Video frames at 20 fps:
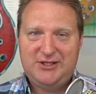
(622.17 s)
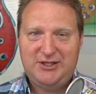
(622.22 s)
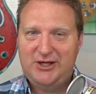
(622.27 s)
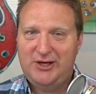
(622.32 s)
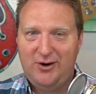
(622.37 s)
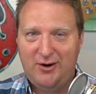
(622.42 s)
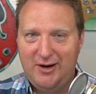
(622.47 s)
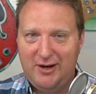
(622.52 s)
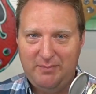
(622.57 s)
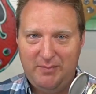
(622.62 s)
and
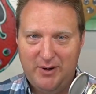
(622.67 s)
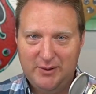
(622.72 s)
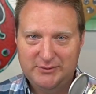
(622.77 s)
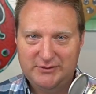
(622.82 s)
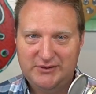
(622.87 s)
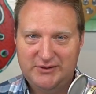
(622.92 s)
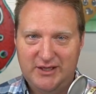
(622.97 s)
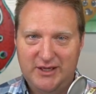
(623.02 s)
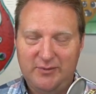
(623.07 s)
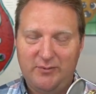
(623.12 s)
she'd already
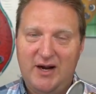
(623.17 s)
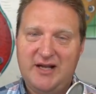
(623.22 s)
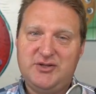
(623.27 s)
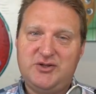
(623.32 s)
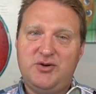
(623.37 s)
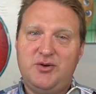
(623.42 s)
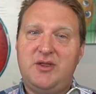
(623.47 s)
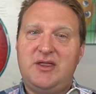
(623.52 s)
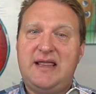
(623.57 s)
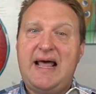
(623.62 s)
posted it,
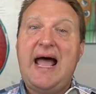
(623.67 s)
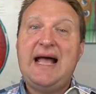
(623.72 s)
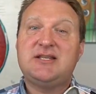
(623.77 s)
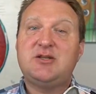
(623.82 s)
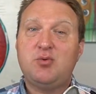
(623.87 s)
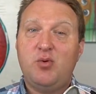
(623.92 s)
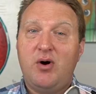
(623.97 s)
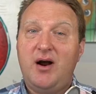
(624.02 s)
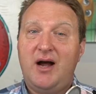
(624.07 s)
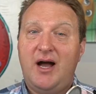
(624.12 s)
right? So
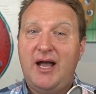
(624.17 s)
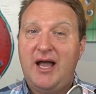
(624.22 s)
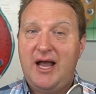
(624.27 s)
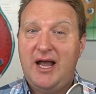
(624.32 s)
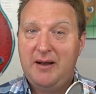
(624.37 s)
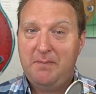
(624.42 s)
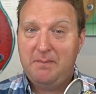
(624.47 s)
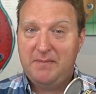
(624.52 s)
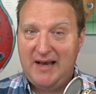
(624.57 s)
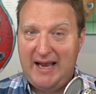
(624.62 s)
that's where I
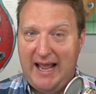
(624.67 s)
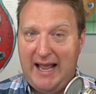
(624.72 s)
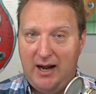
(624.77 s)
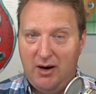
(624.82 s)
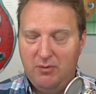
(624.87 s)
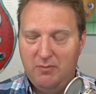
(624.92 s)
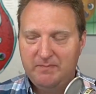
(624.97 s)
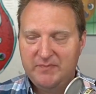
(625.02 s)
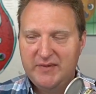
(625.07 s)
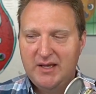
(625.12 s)
am
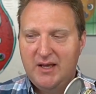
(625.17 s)
now.